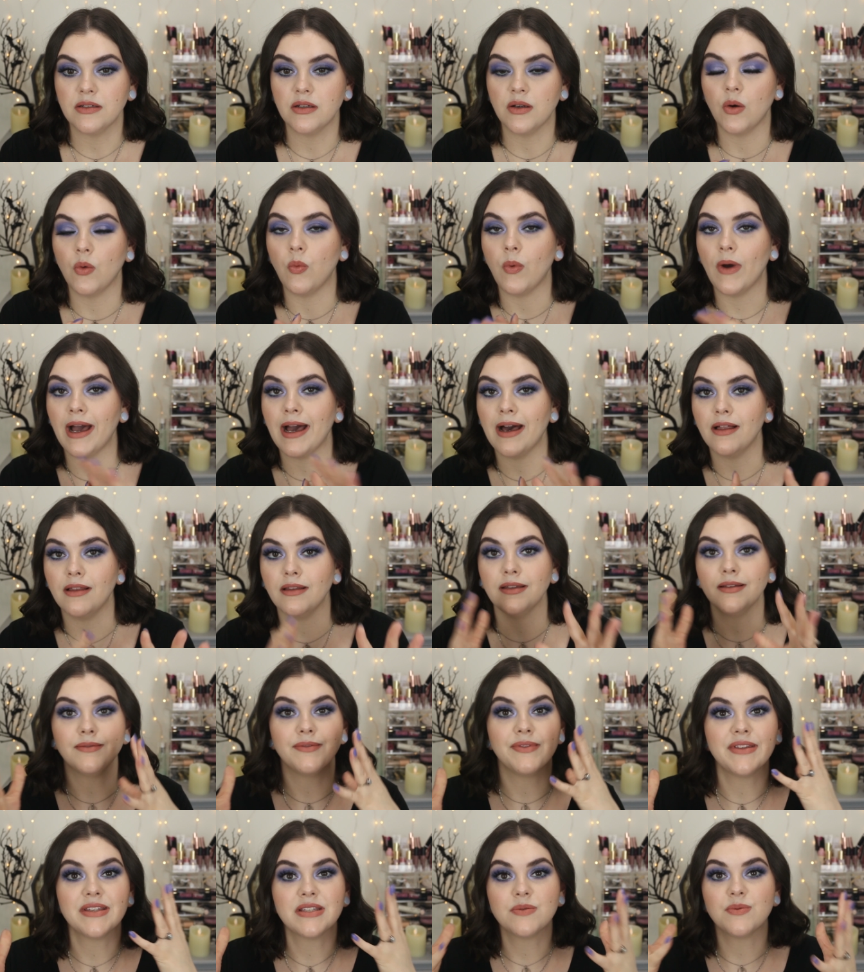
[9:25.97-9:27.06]
while
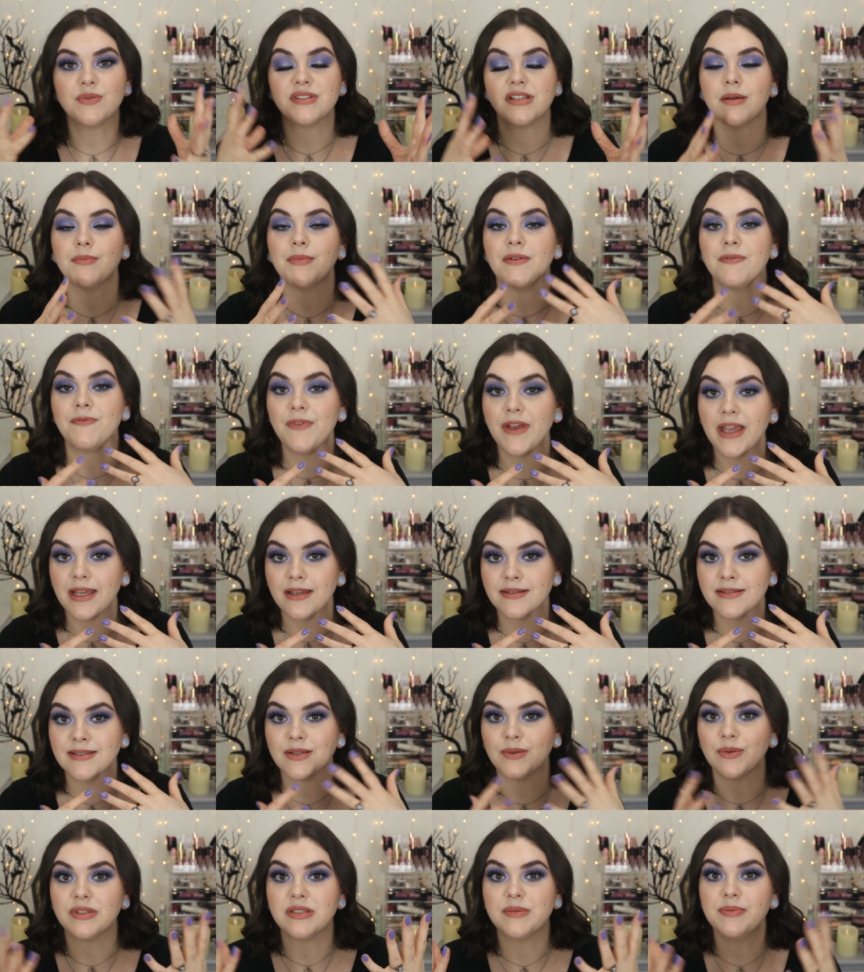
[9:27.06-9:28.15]
this was on my face.
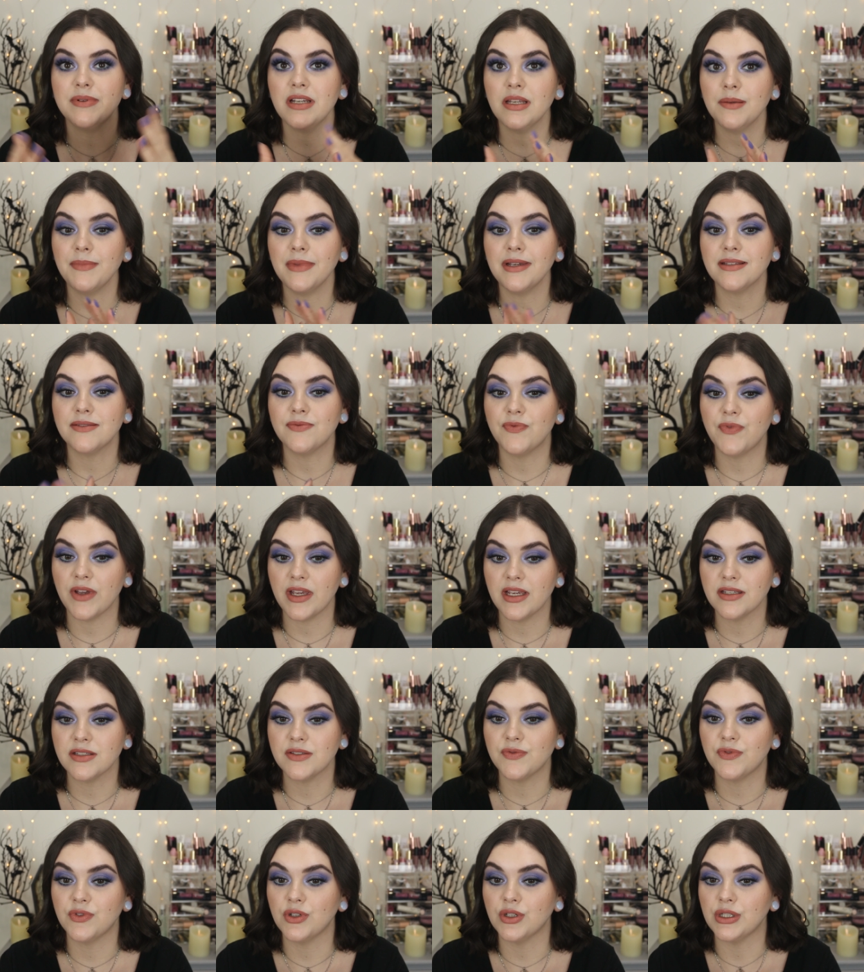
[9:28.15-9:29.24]
So it's been on my
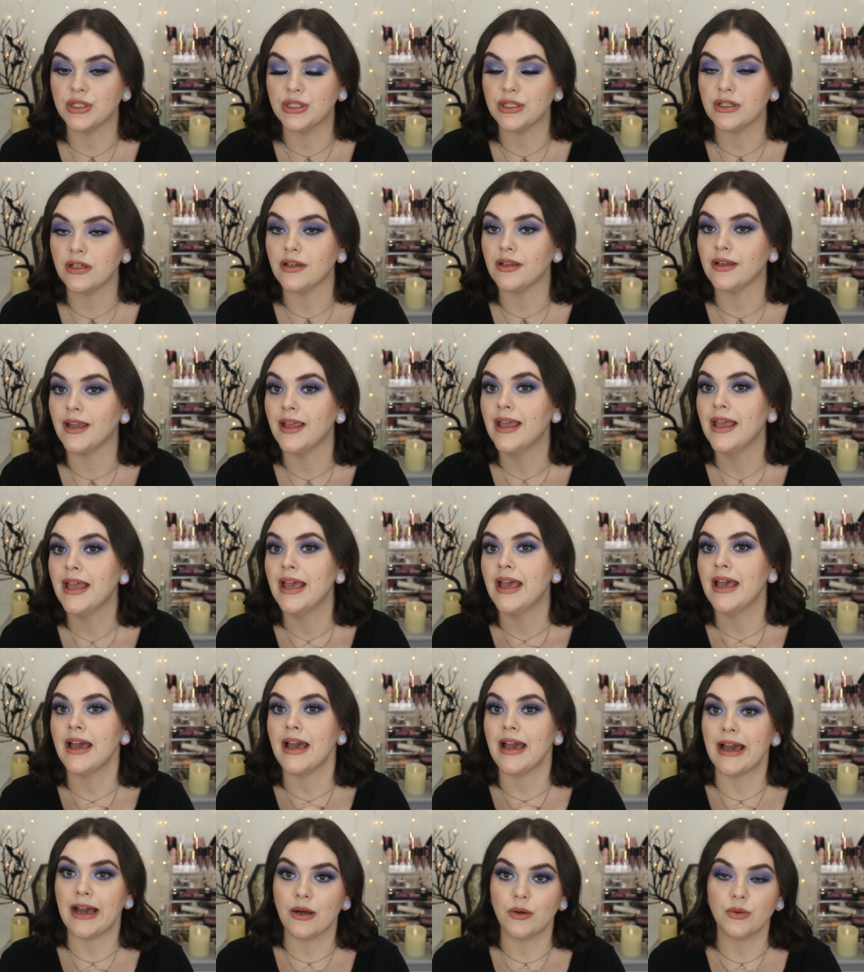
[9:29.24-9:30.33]
face for a good
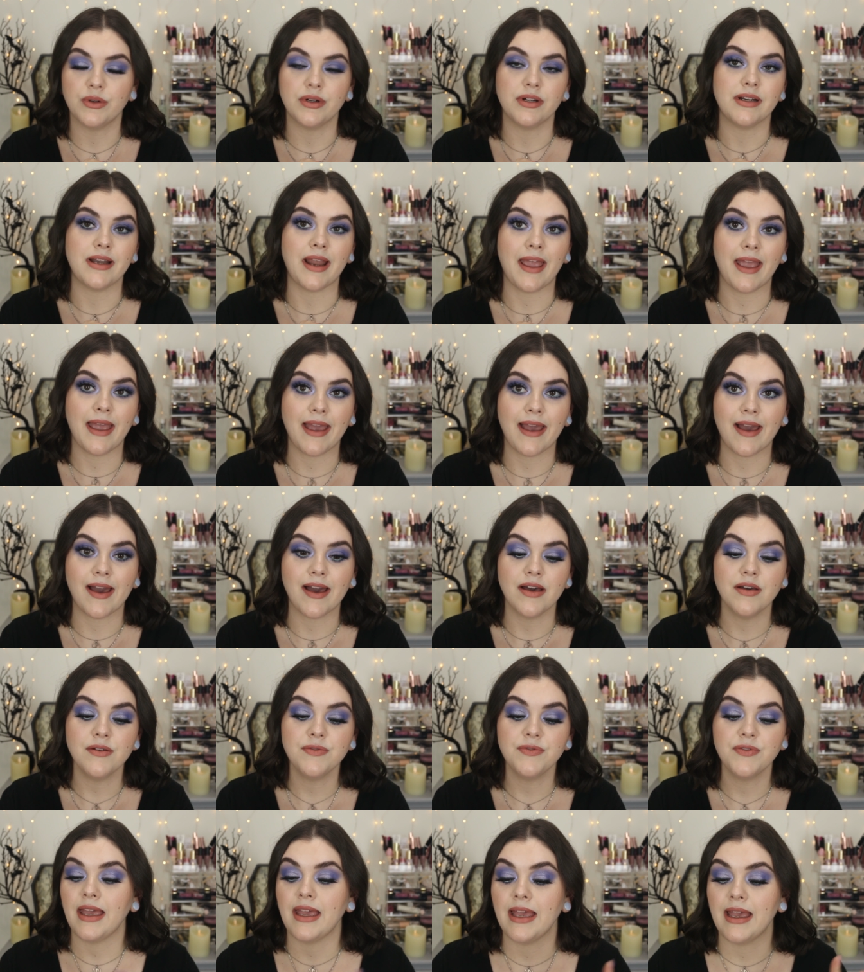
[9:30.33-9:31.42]
hour and a
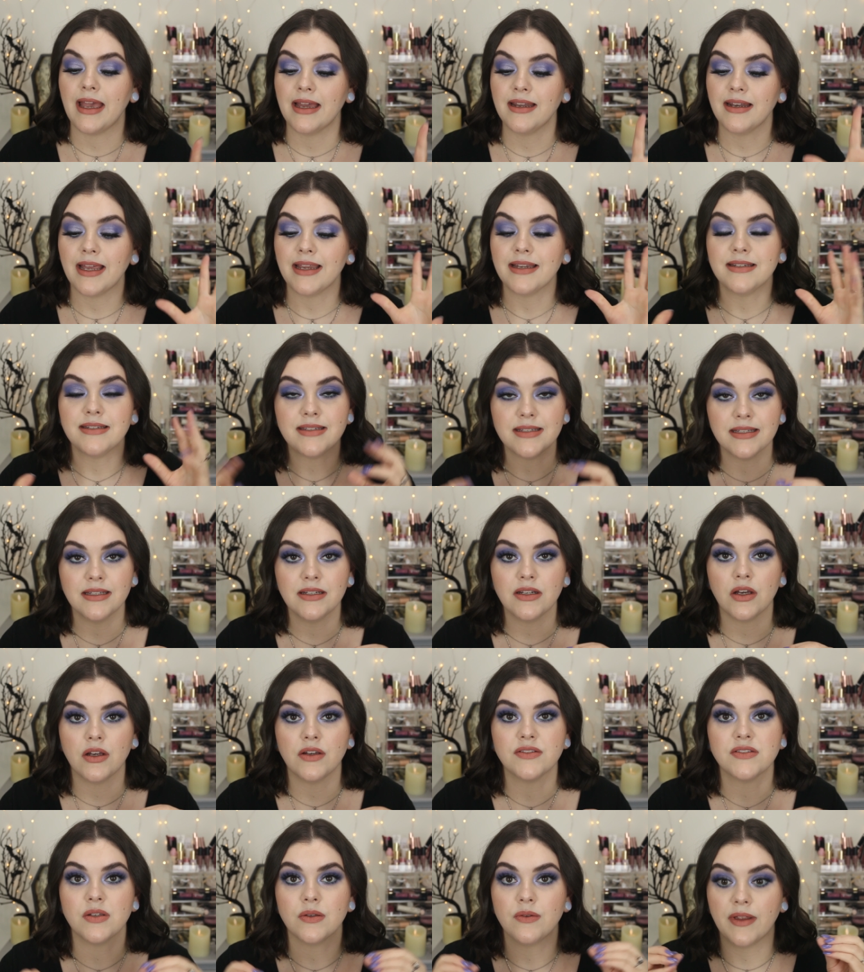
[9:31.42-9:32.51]
half. And I did
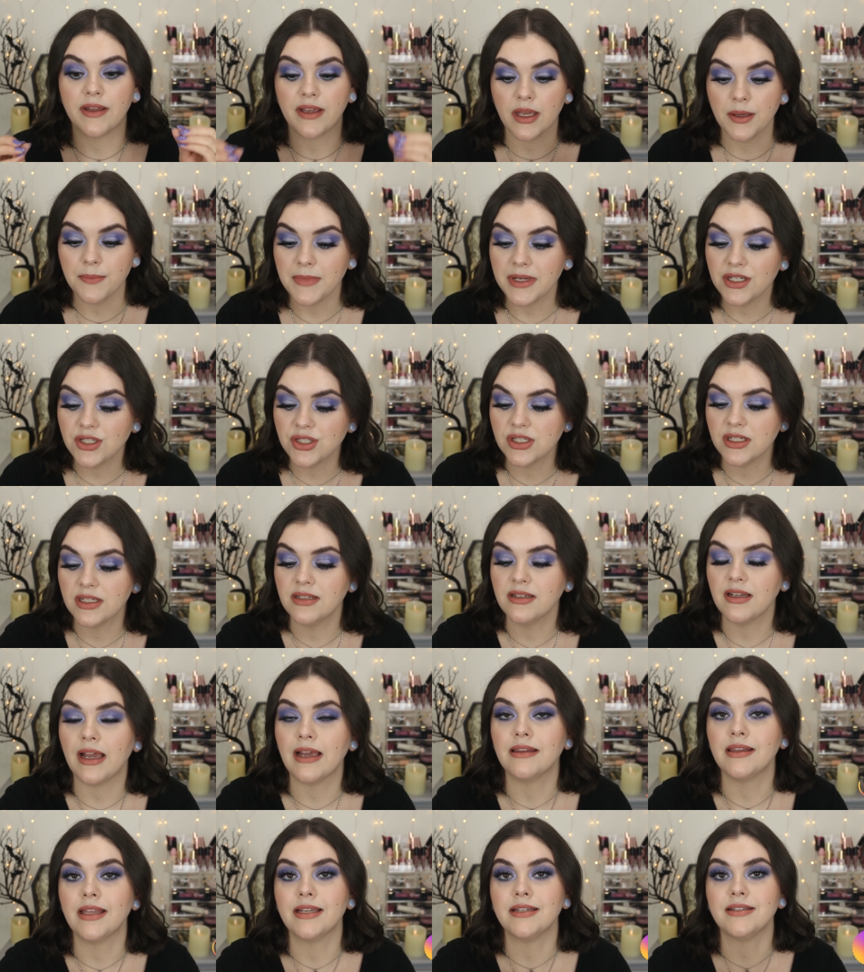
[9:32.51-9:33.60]
also, like I mentioned,
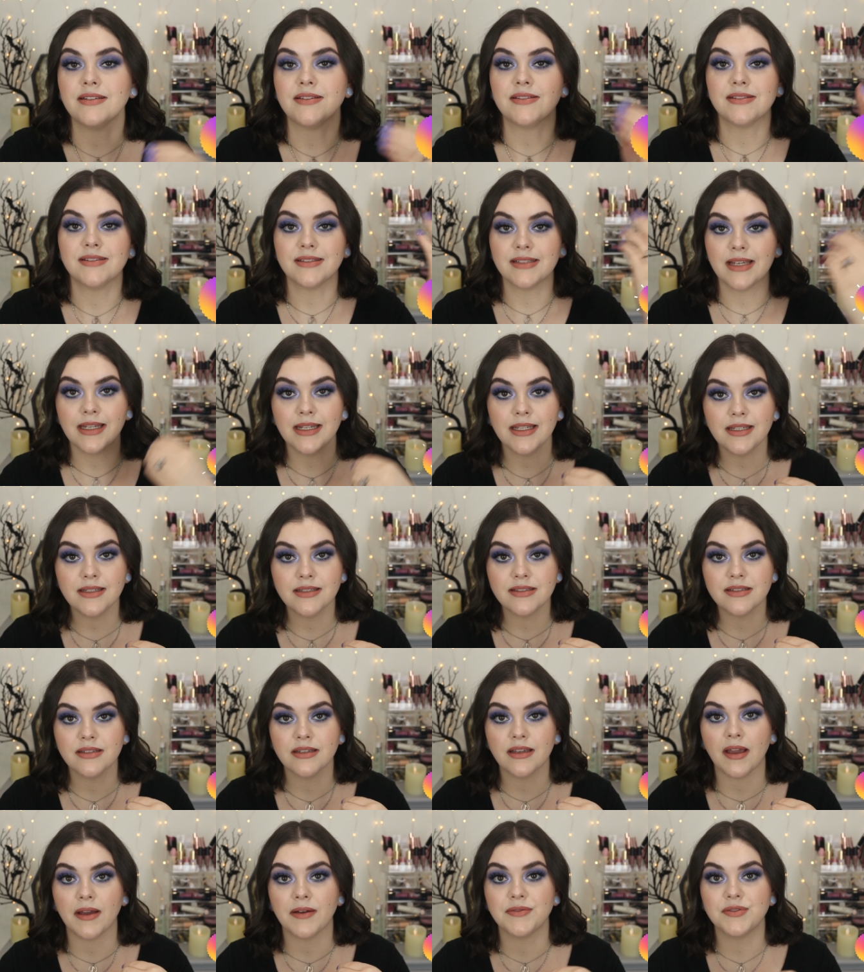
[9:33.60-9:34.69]
I like to set it
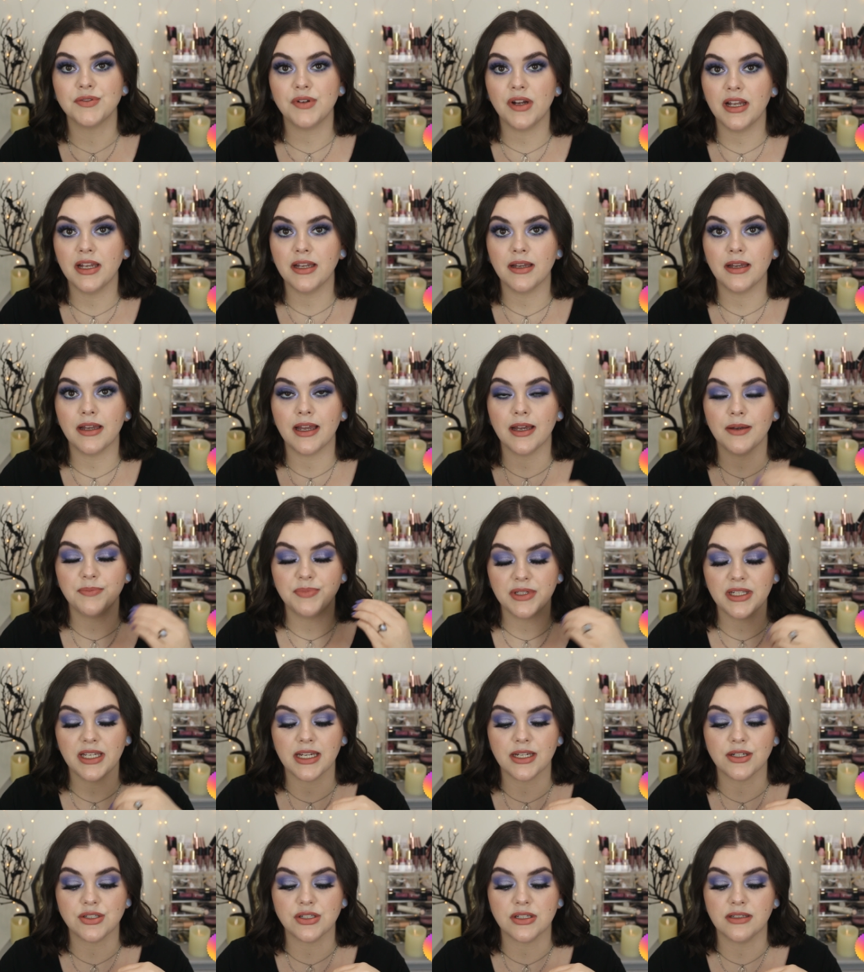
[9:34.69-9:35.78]
after
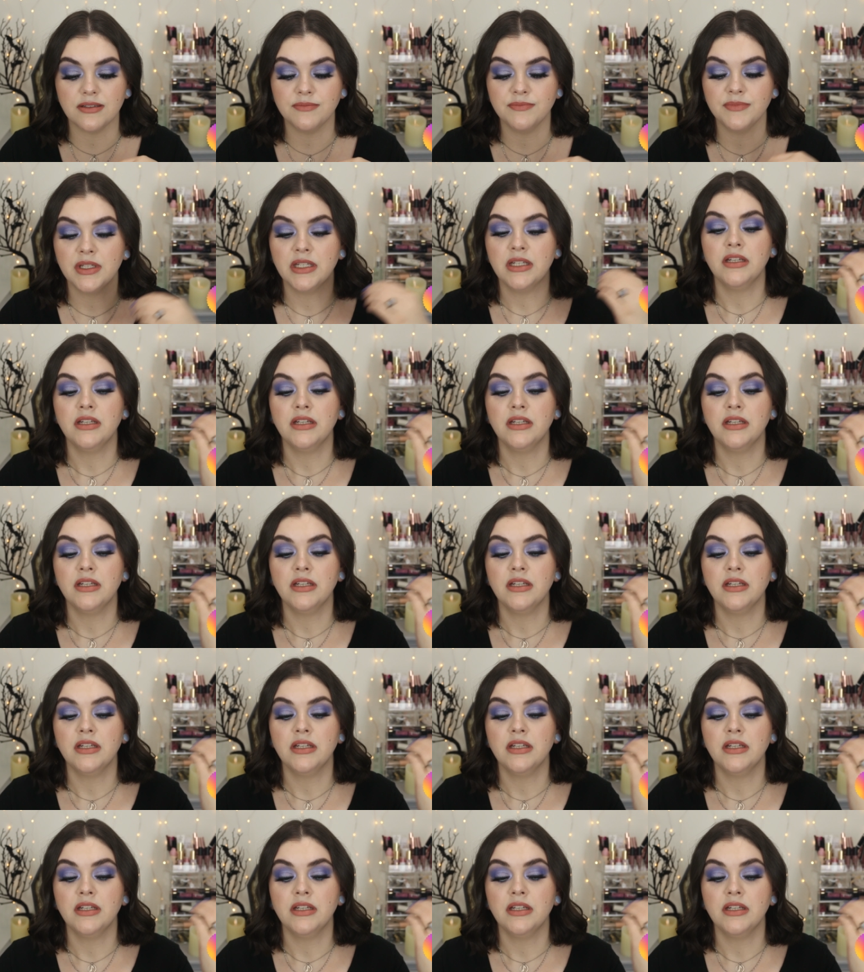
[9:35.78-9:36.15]
application,